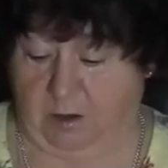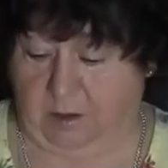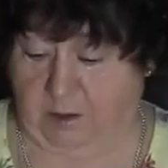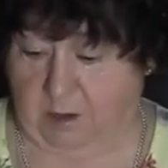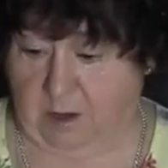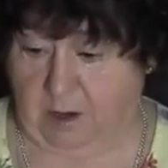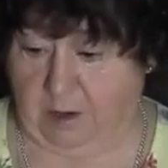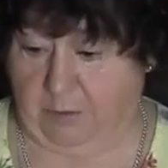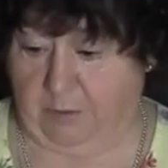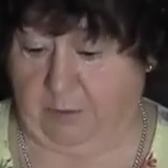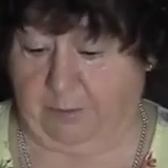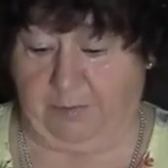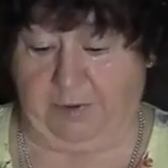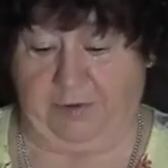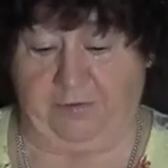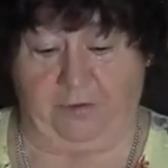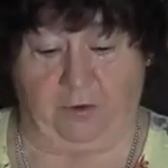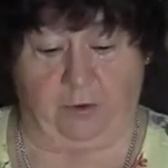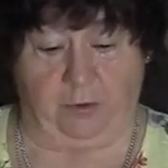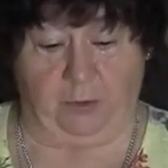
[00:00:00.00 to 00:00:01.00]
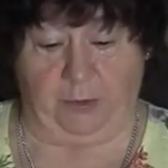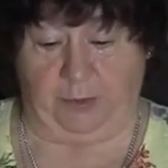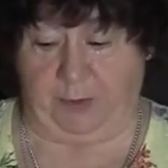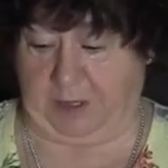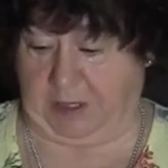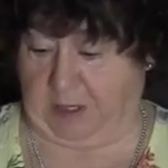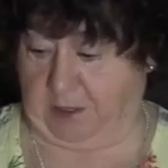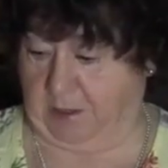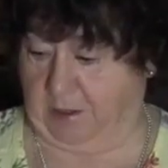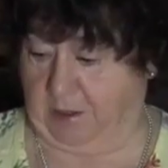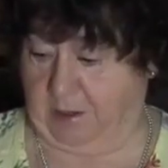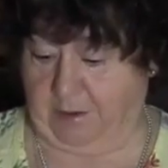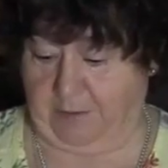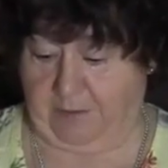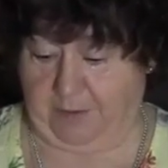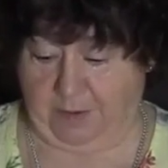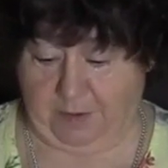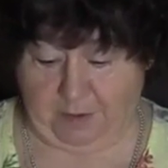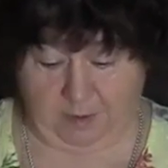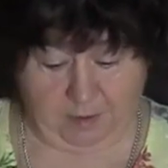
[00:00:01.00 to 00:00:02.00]
Now, before we begin,
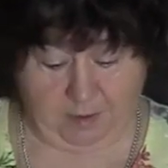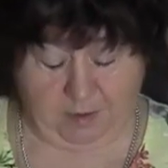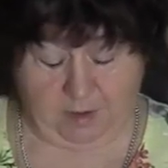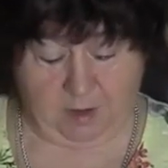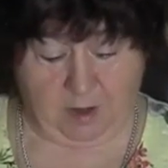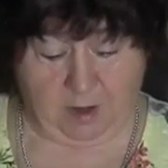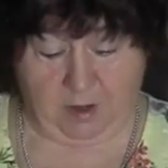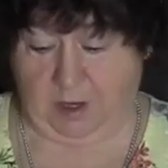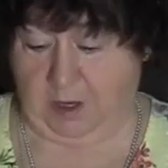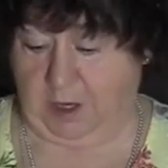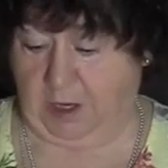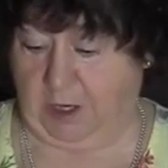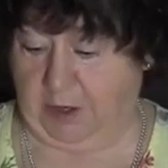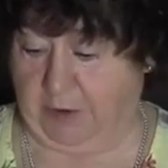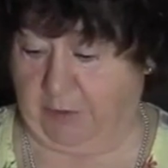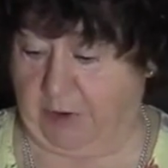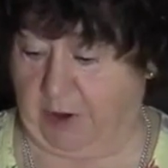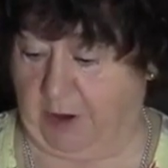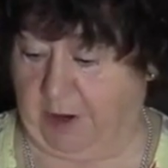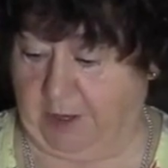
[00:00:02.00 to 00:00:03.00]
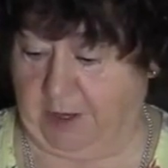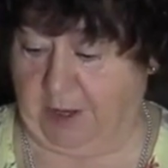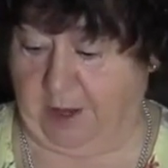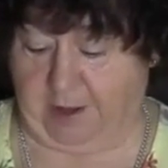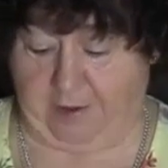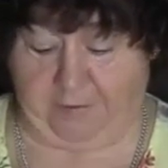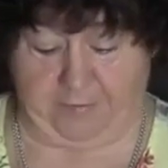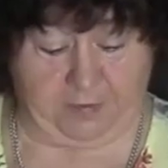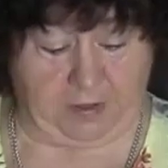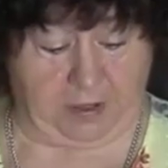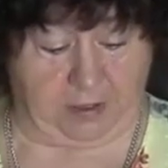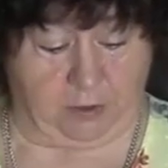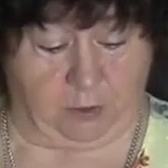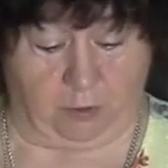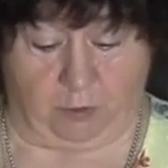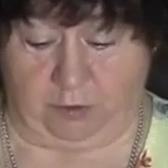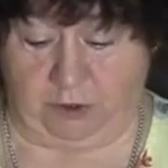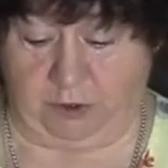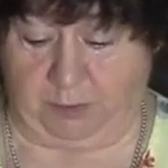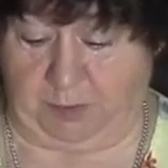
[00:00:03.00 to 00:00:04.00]
here I have an
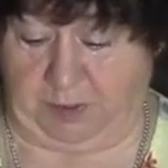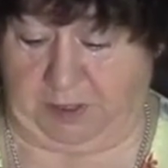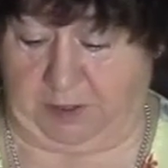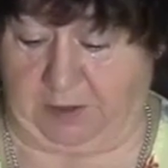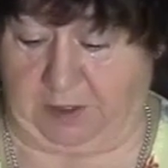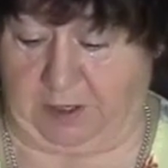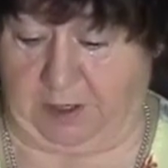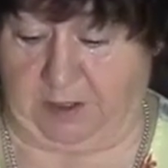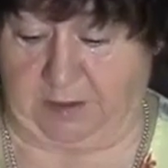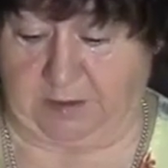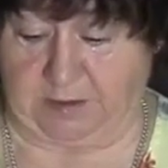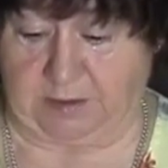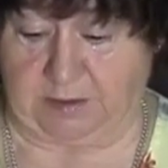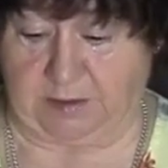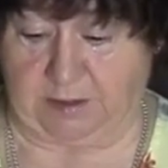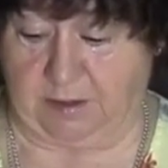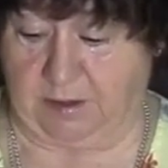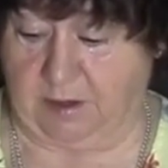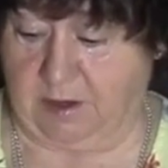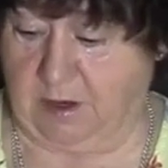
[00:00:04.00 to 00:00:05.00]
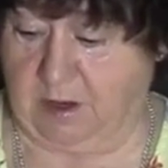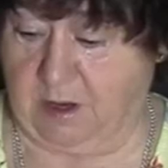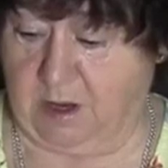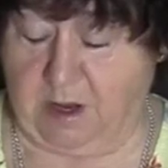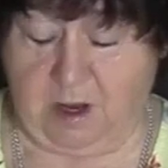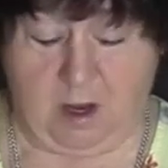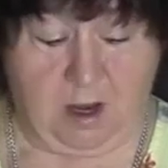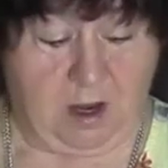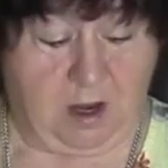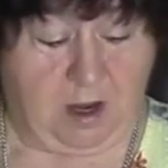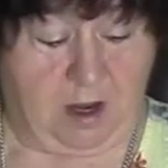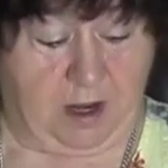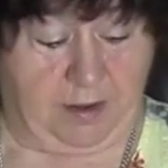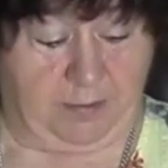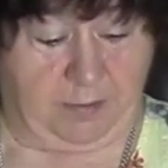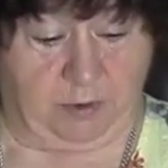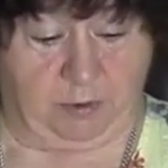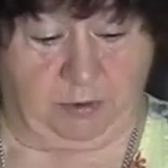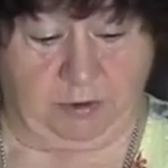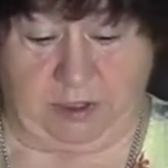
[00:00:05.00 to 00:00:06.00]
old pillowcase. I'm
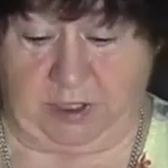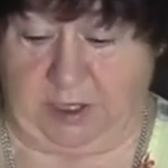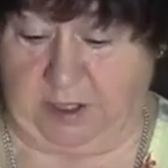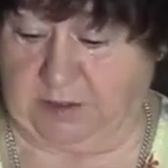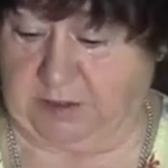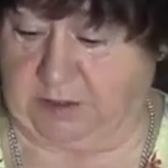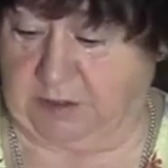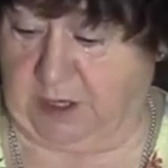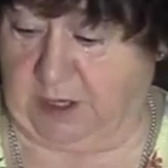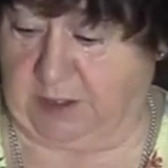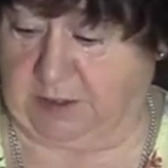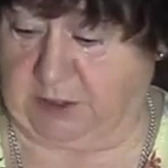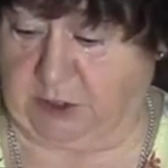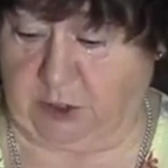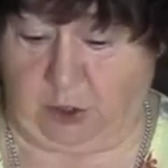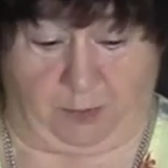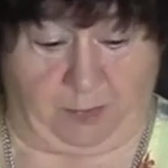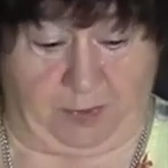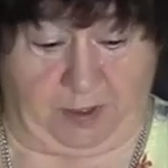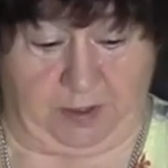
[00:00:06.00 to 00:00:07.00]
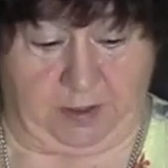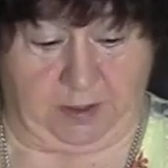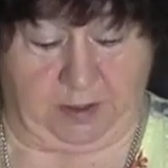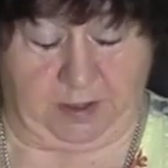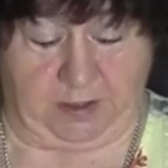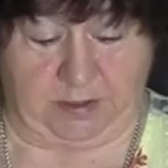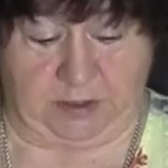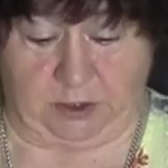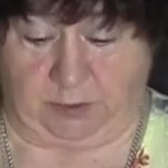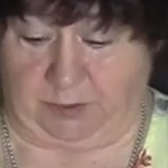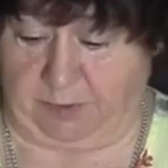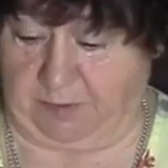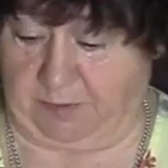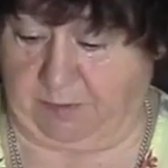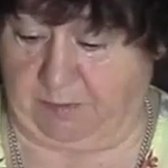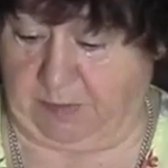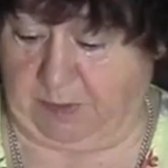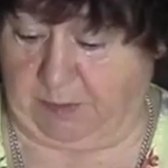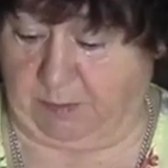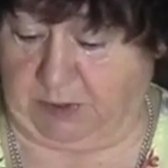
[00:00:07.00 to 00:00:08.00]
going to, it's double
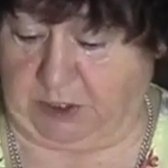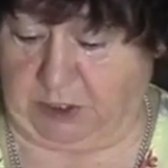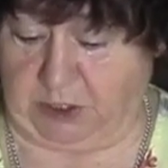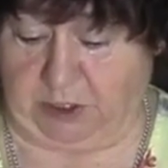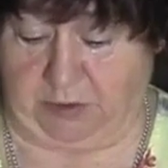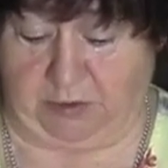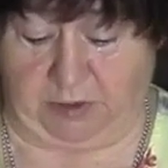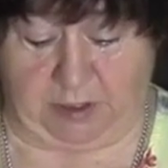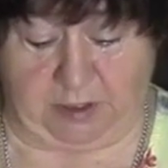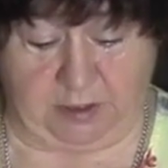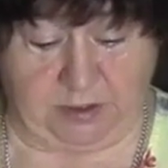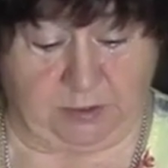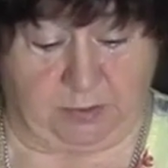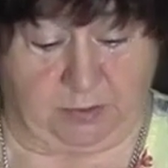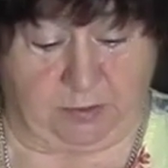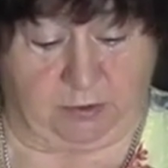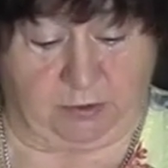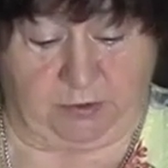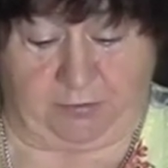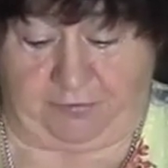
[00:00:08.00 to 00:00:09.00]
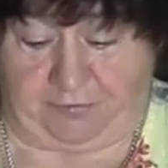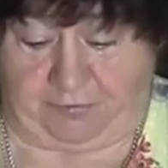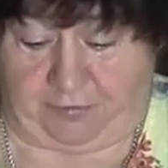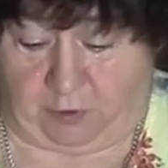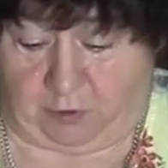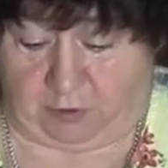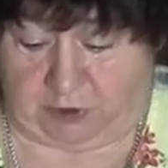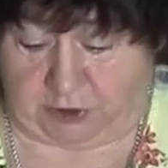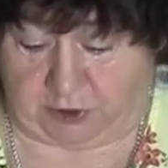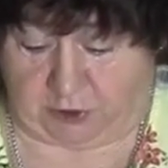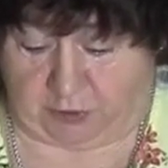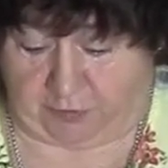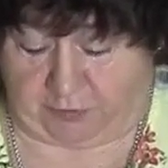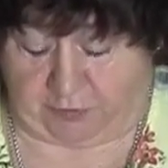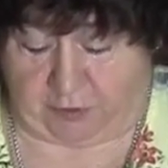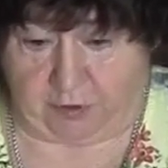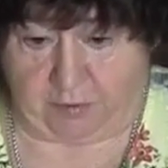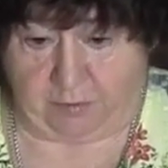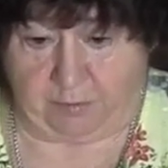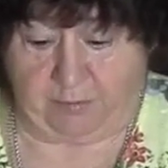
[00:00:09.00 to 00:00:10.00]
material, so I'm going to fold it
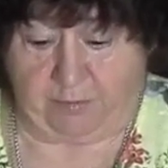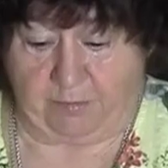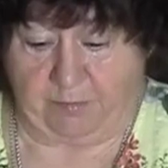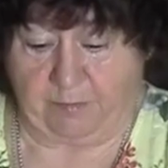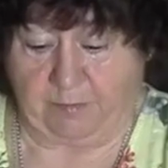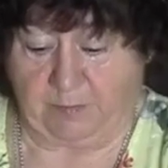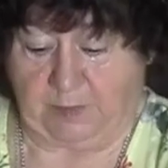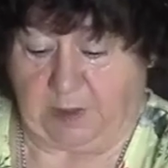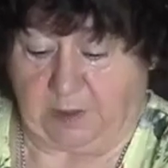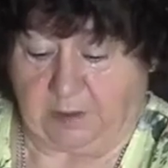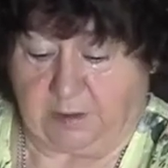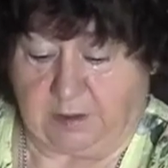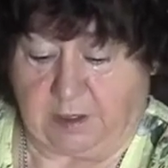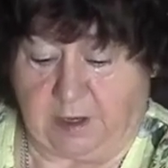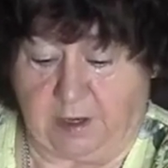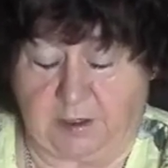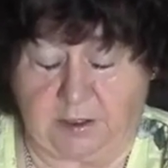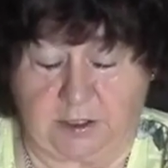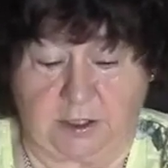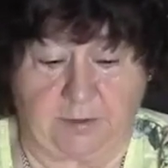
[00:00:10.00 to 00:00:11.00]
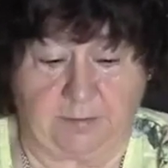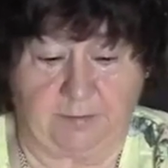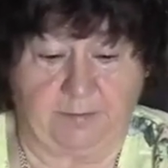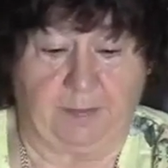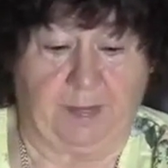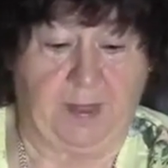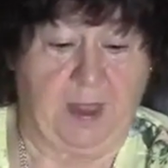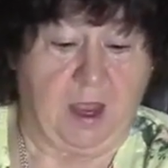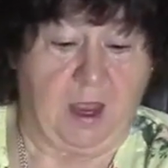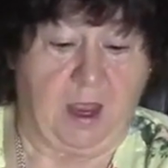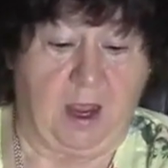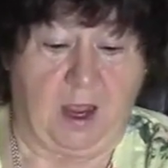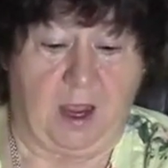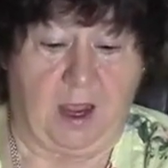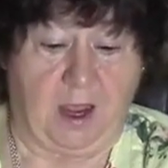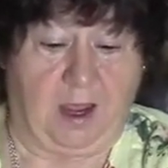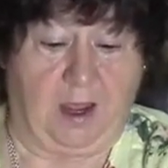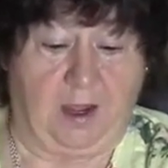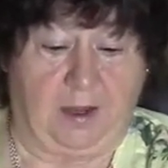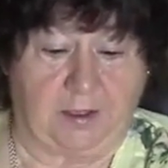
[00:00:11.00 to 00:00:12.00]
over like that,
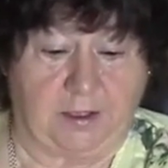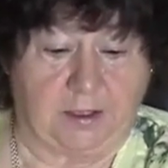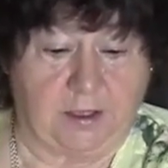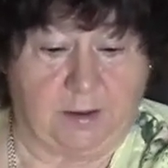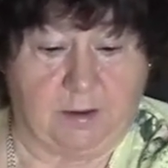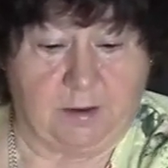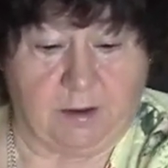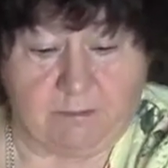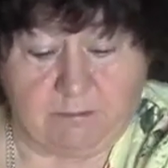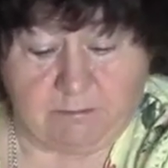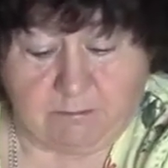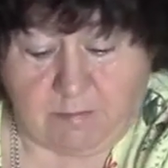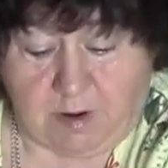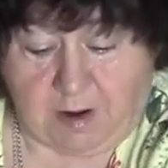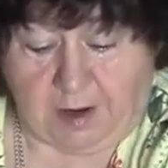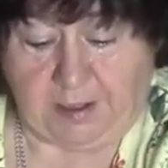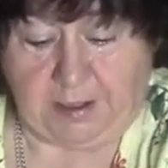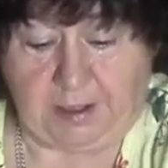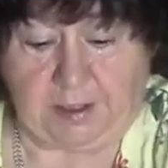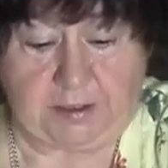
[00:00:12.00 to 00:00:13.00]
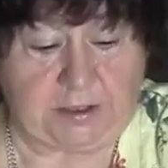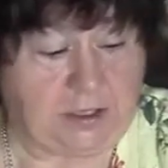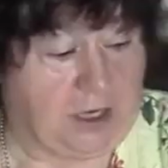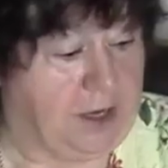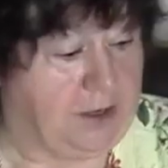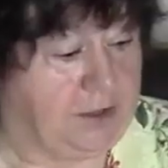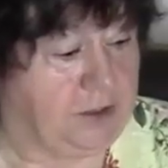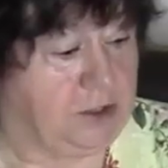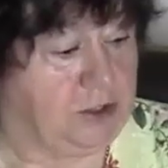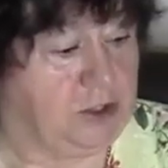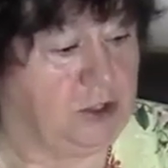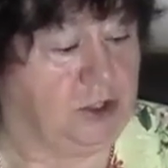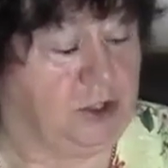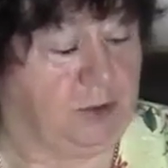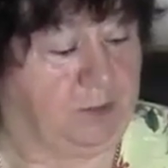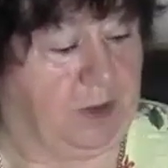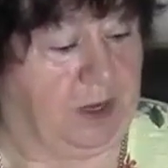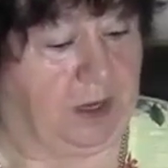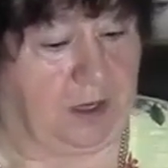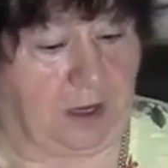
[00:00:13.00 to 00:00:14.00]
and I intend
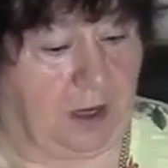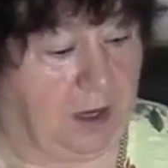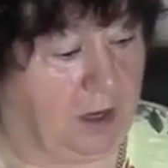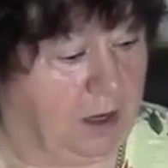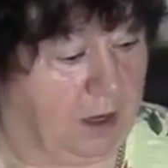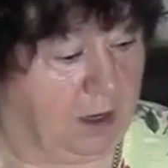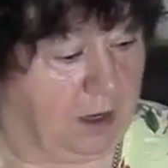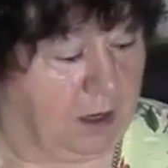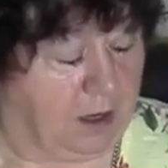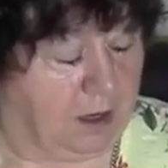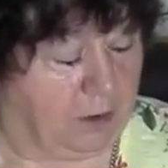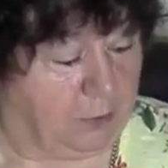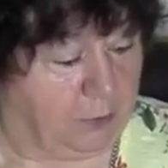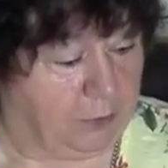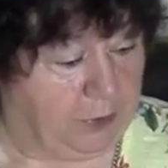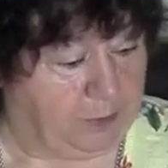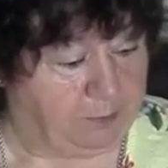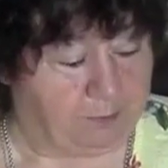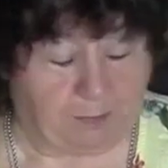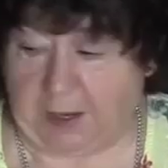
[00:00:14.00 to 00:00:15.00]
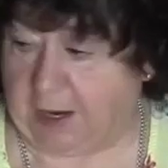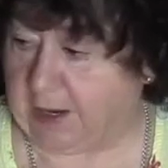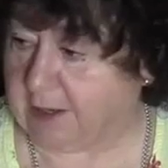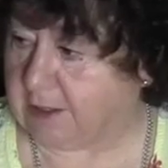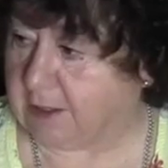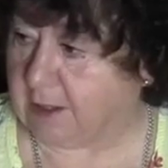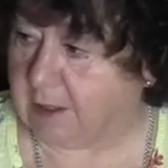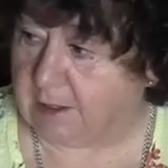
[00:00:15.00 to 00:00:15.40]
to make a wheat pack